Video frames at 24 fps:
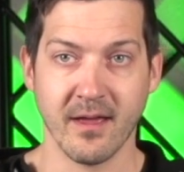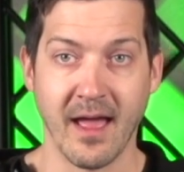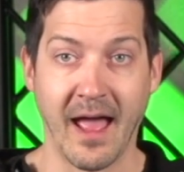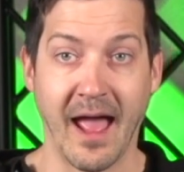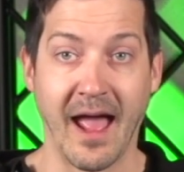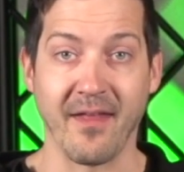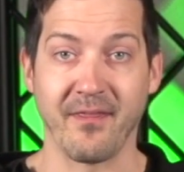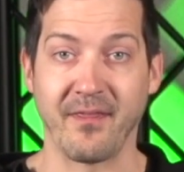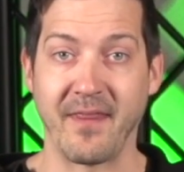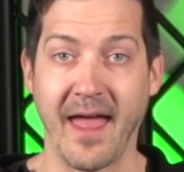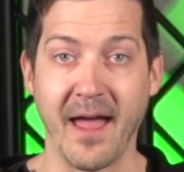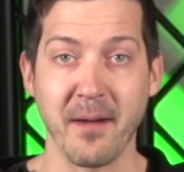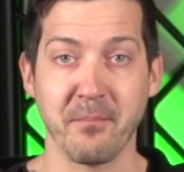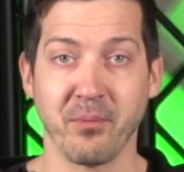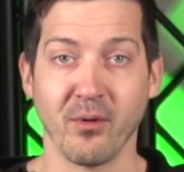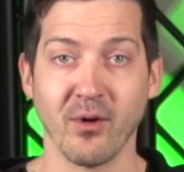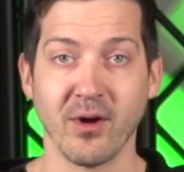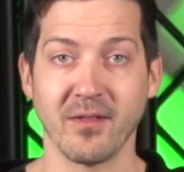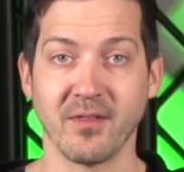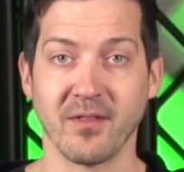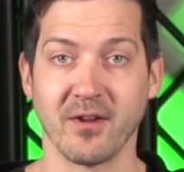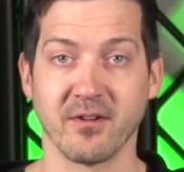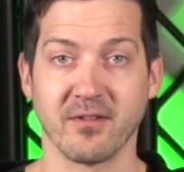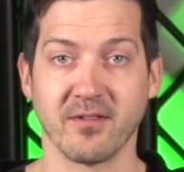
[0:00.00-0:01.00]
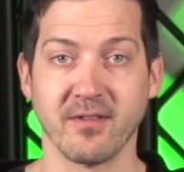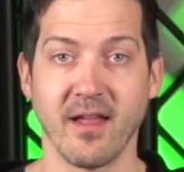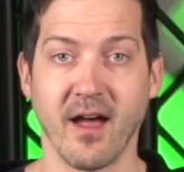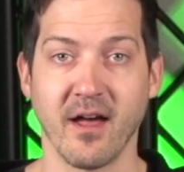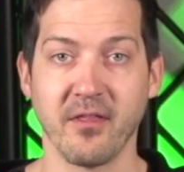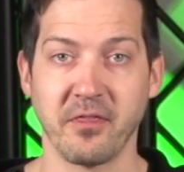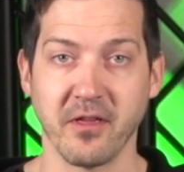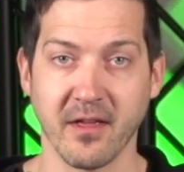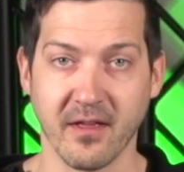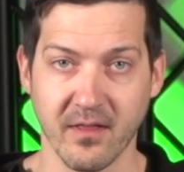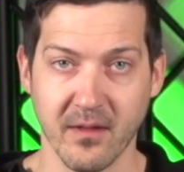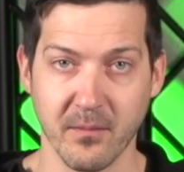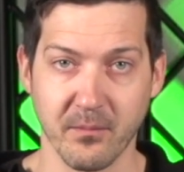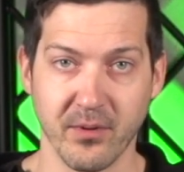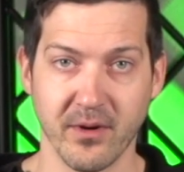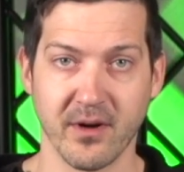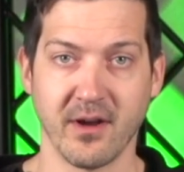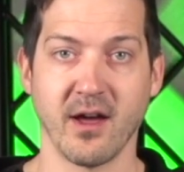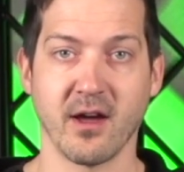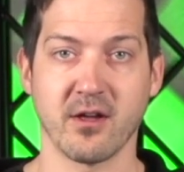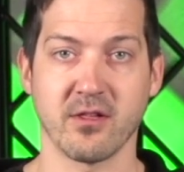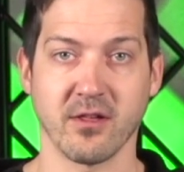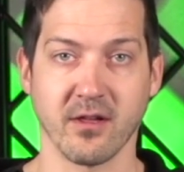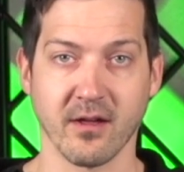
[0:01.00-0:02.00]
At that point, there's nothing the
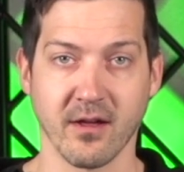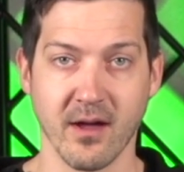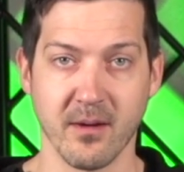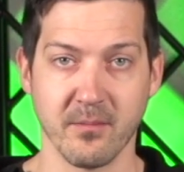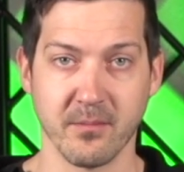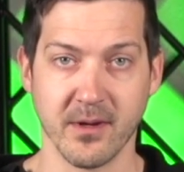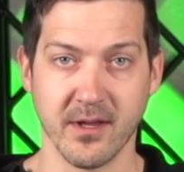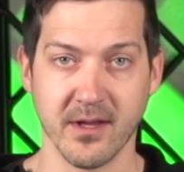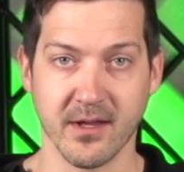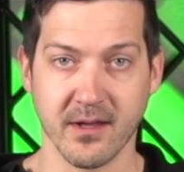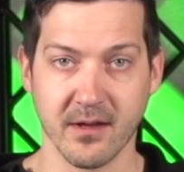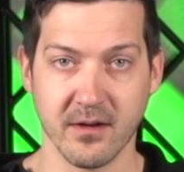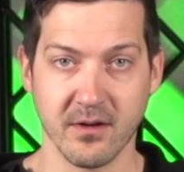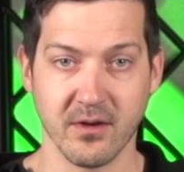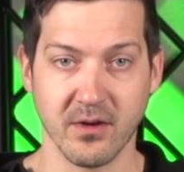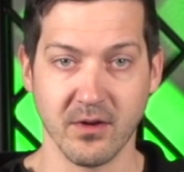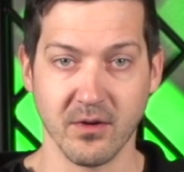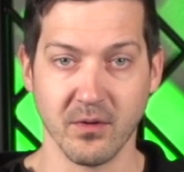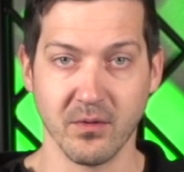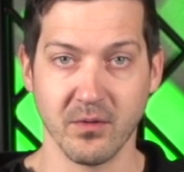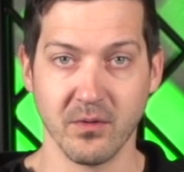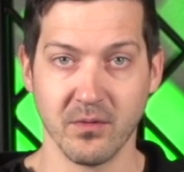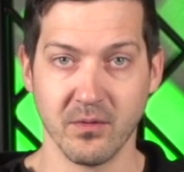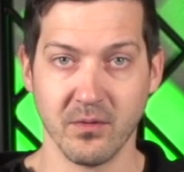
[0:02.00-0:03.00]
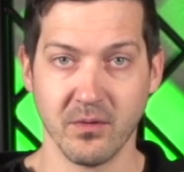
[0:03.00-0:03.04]
production company can do.